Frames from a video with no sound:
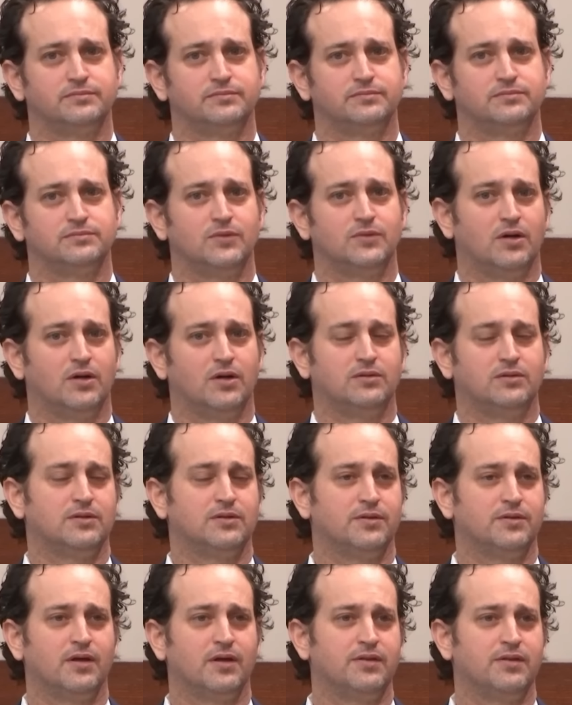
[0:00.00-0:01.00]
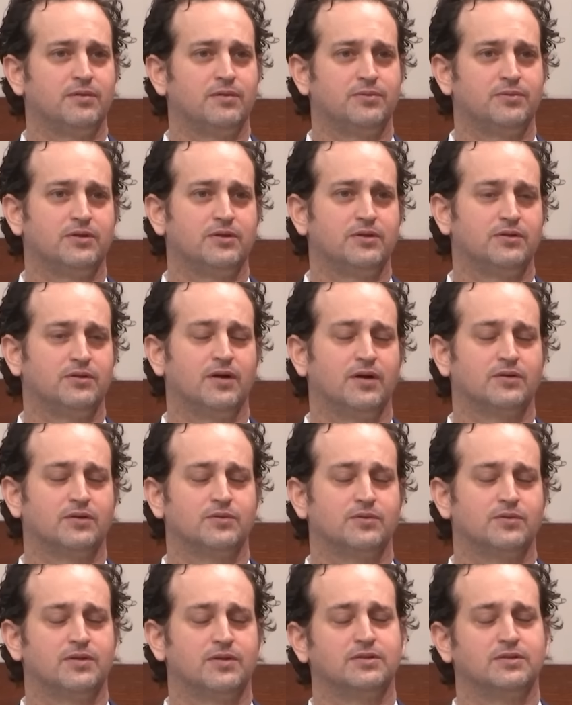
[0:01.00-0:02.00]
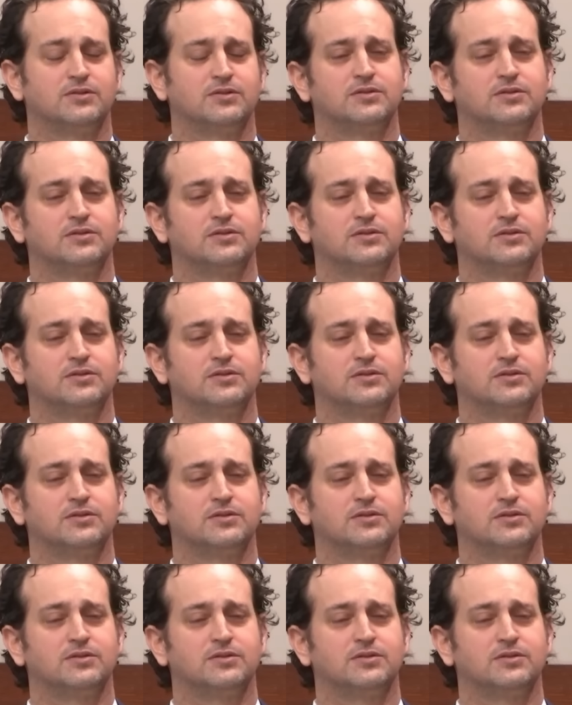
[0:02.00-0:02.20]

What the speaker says: No. I think I'm pretty direct with things.